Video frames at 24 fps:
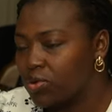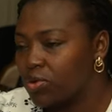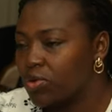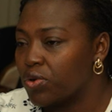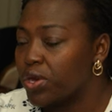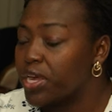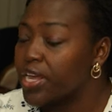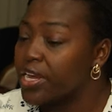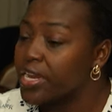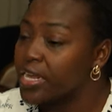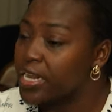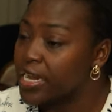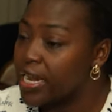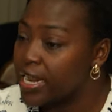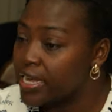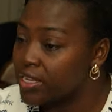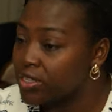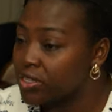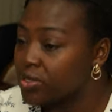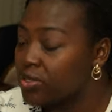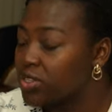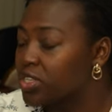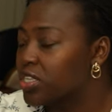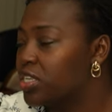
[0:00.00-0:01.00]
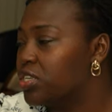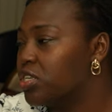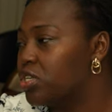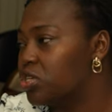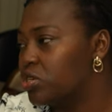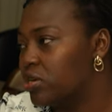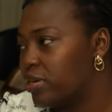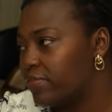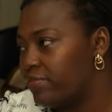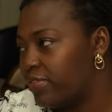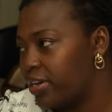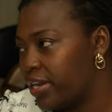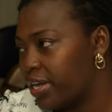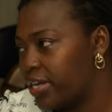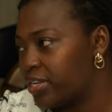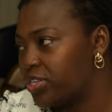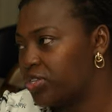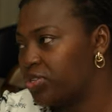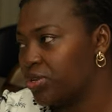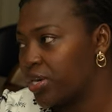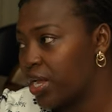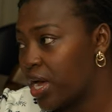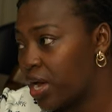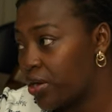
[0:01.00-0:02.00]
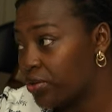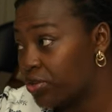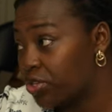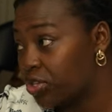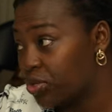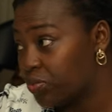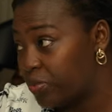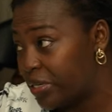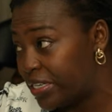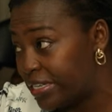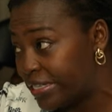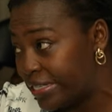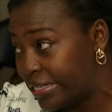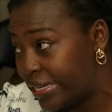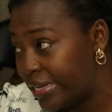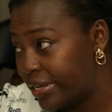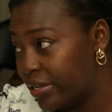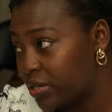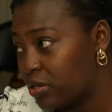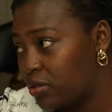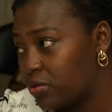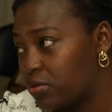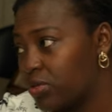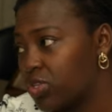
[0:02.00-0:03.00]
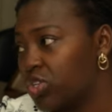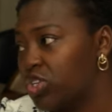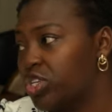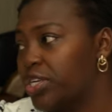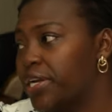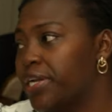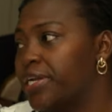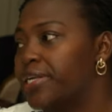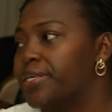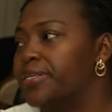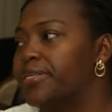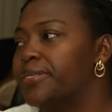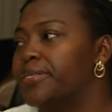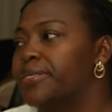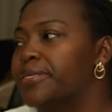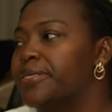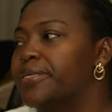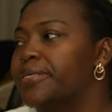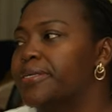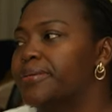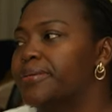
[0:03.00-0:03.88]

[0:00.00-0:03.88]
or any lessons that you have learned on how to mitigate those challenges.